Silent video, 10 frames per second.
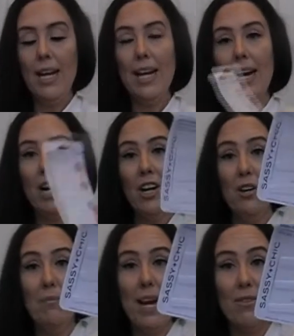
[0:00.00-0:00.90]
And I
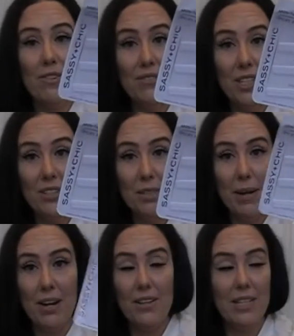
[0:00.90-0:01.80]
heard bad reviews
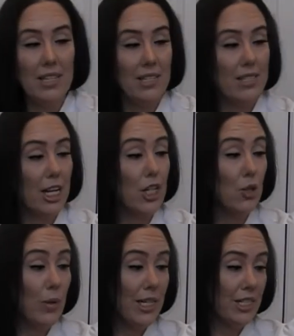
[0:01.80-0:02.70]
about these
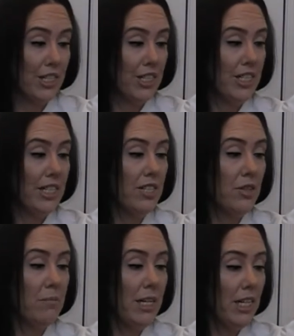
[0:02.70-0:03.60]
tweezers. These
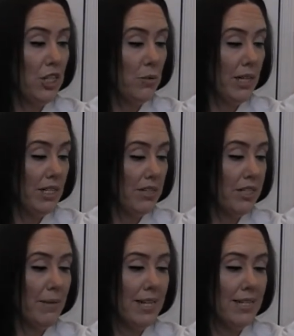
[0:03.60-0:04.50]
are mini
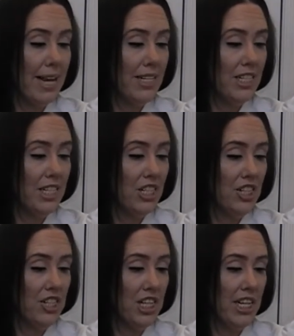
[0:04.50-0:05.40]
tweezers by Sassy and
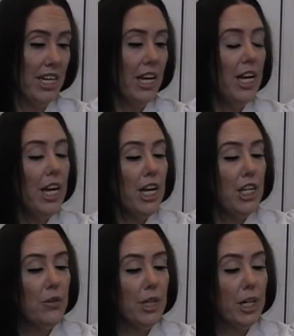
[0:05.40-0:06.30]
Chic.
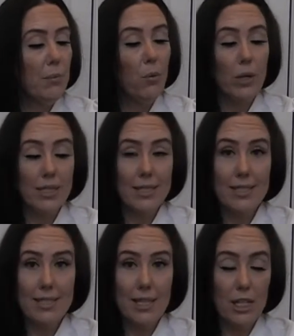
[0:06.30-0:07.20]
You get a
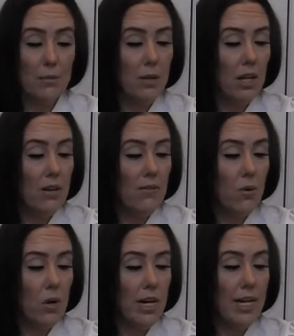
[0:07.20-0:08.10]
pointed tip
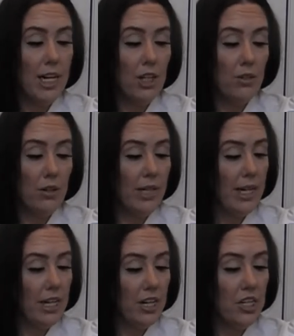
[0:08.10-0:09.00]
for ingrown
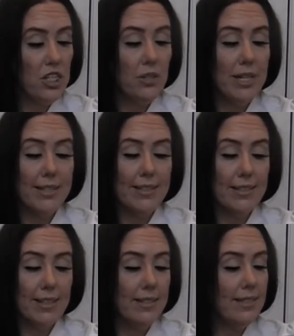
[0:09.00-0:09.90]
hairs, you get a
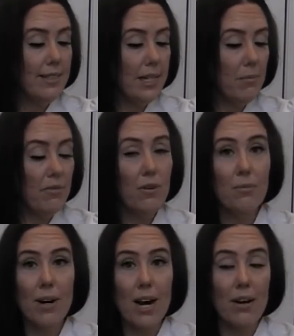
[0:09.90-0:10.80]
slanted tip for
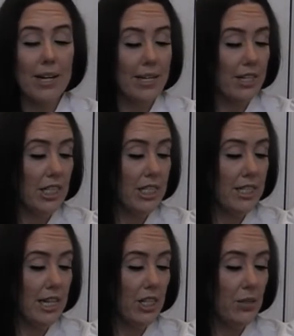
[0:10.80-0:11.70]
brow hairs,
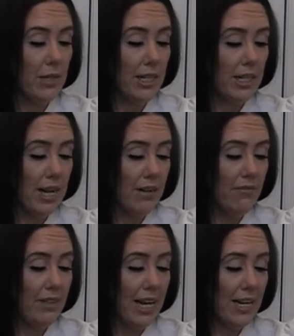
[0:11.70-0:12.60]
and you get a
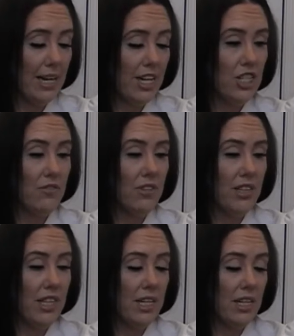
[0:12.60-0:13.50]
flat edge for
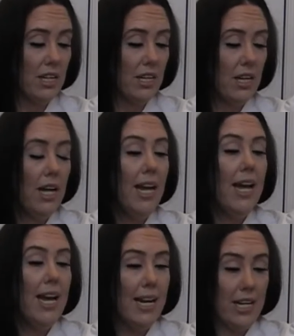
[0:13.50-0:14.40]
thick
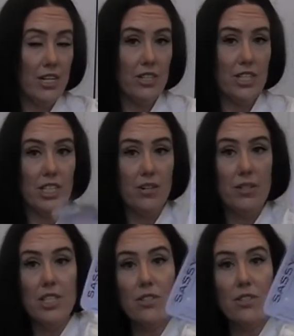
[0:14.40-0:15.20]
so it's